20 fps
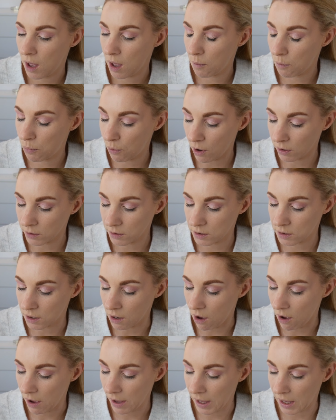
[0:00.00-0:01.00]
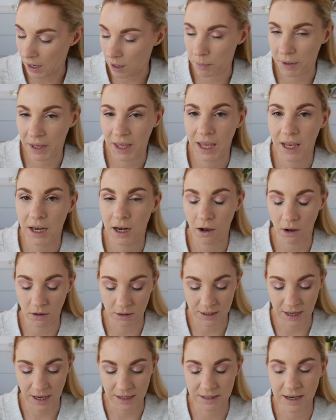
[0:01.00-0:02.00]
bronzer in Bikini
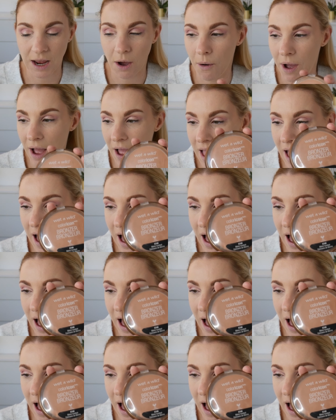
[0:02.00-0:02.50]
Contest. Now, I